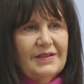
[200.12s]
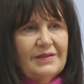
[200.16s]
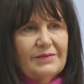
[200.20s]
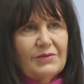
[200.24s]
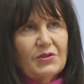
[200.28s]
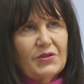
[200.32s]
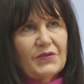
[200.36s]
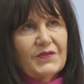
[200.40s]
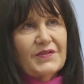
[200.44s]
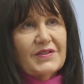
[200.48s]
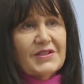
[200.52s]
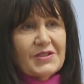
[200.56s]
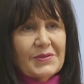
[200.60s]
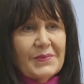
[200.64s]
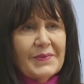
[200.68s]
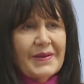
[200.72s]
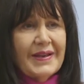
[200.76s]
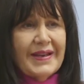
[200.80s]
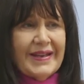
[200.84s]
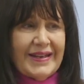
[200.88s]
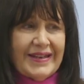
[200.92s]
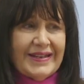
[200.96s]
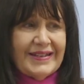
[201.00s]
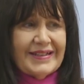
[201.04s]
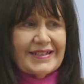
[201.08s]
Well, to
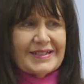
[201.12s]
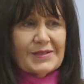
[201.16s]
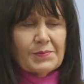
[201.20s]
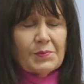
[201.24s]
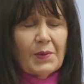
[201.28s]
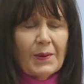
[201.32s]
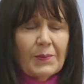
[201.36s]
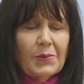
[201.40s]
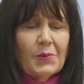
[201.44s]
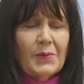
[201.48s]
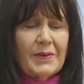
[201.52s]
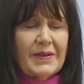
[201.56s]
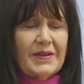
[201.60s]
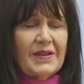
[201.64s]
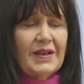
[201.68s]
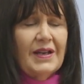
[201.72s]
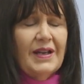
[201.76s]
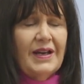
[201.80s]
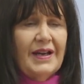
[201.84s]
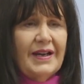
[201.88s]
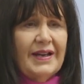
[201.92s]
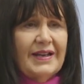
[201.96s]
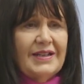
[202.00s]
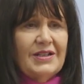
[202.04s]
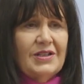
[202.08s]
me, it's probably the
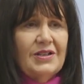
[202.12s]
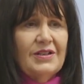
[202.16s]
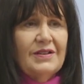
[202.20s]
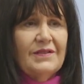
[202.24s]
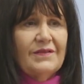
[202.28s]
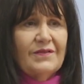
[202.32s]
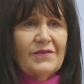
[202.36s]
line